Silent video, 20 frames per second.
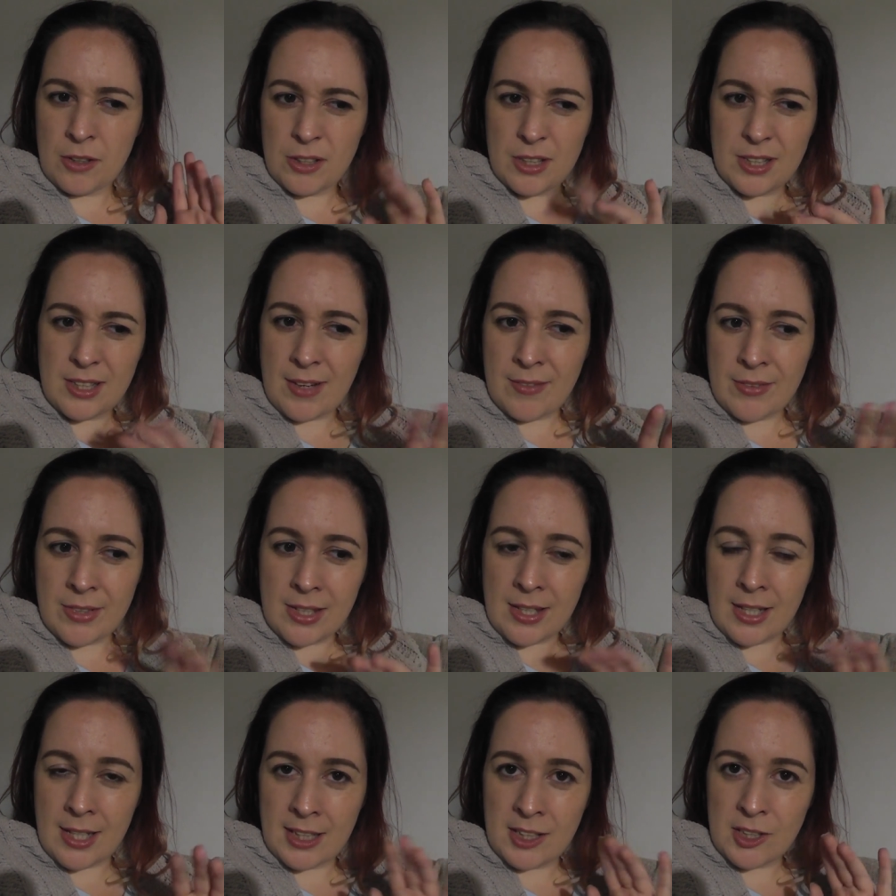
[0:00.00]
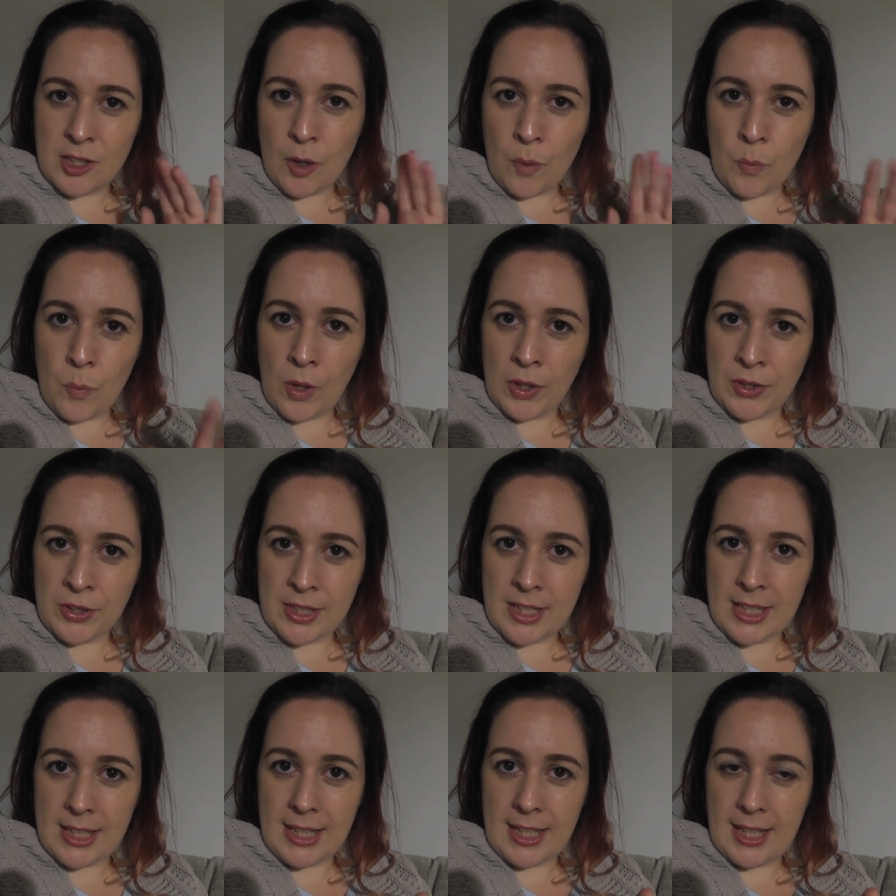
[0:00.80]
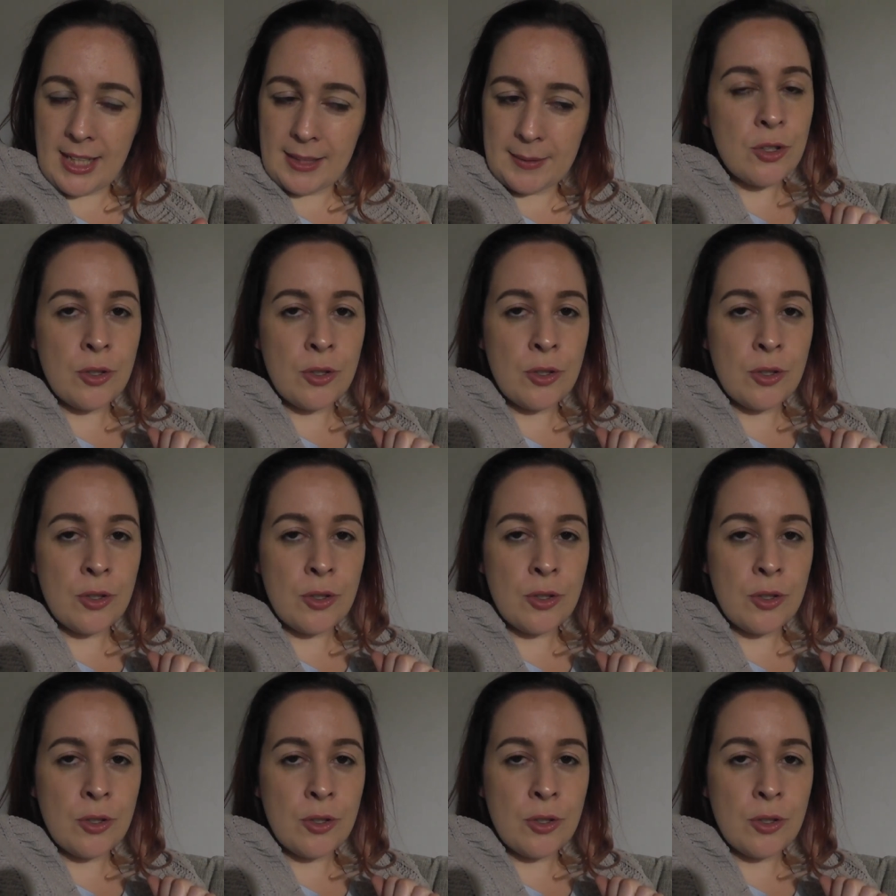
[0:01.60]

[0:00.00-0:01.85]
or 7 things on one ticket.